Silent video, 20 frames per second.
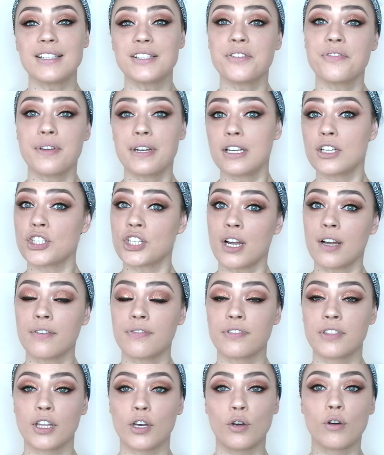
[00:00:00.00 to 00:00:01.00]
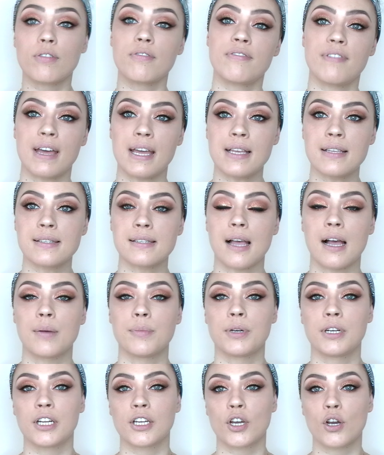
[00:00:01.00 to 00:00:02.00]
And to finish off the whole face,
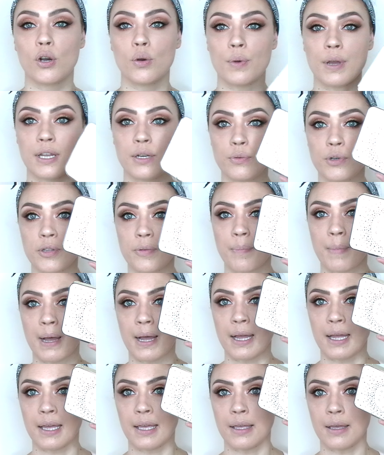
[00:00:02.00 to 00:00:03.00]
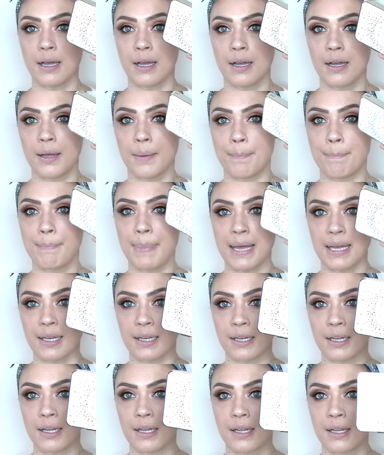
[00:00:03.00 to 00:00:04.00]
I'm going to go in with my uh,
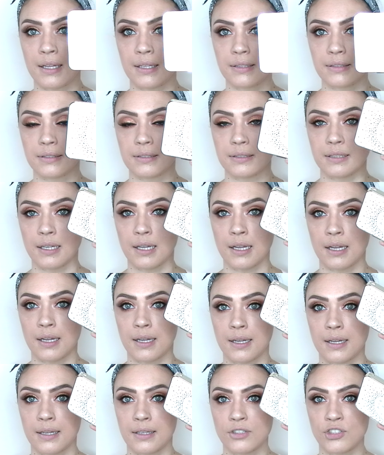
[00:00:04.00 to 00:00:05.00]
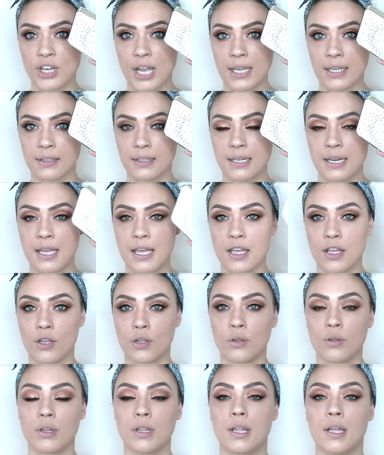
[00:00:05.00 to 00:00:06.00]
Becca uh, Jaclyn
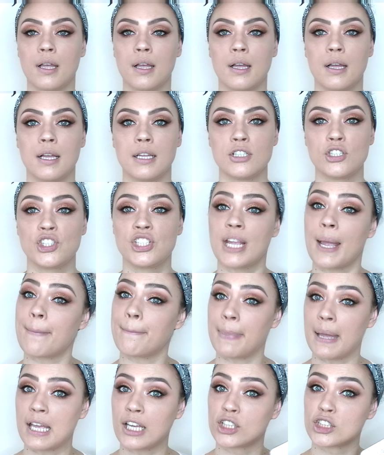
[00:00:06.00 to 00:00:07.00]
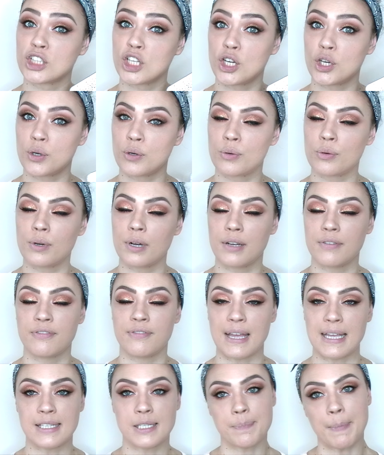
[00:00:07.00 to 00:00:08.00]
Hill Champagne Glow
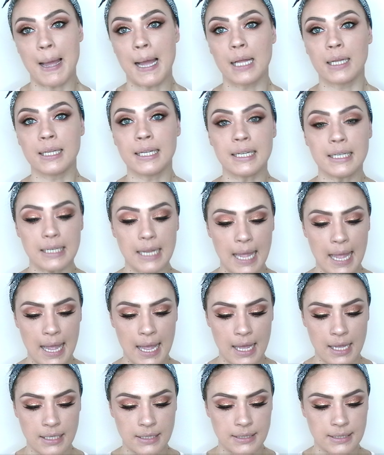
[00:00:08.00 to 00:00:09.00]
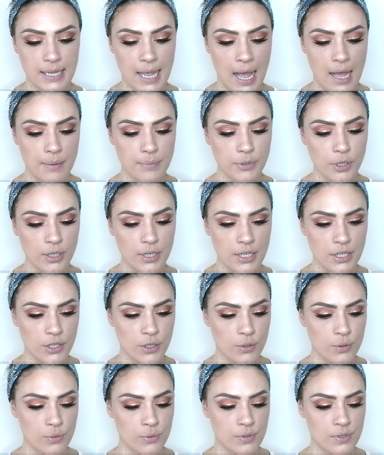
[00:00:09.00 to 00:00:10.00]
face palette. And I'm going to
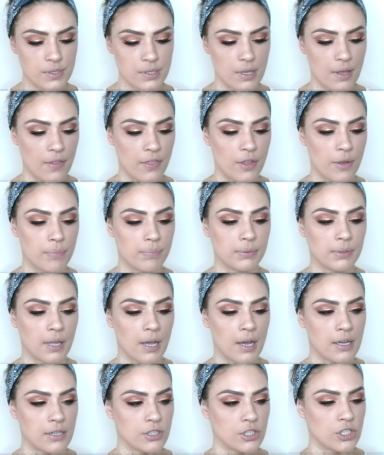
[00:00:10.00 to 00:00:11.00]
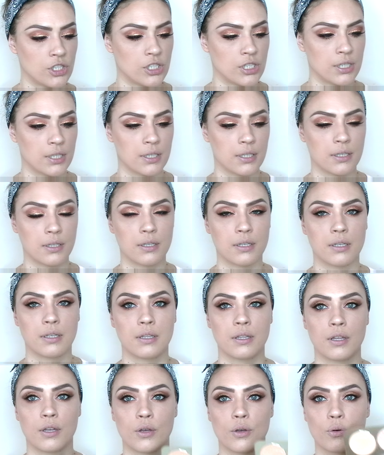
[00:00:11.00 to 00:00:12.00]
use the blush
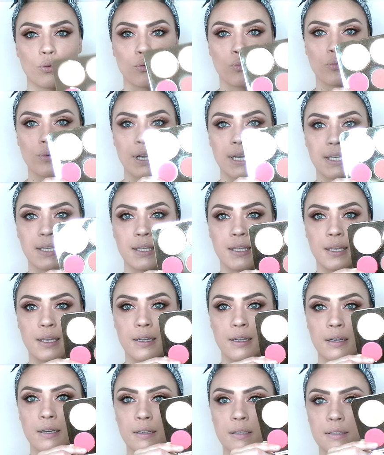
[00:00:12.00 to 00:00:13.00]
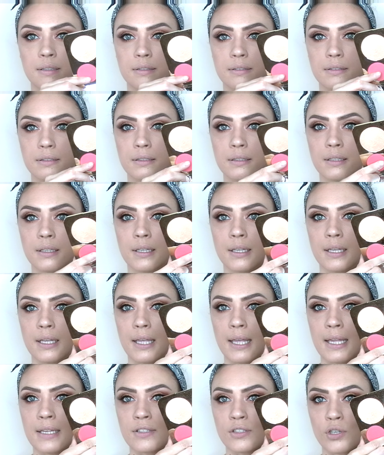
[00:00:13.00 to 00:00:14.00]
right here.
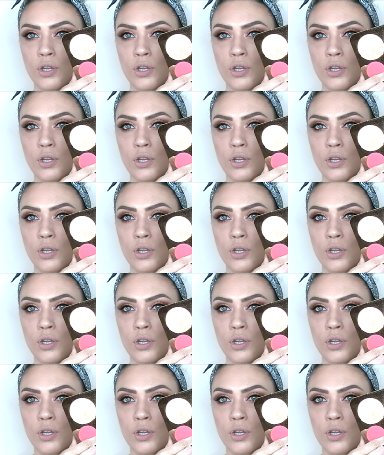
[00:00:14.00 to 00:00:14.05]
It's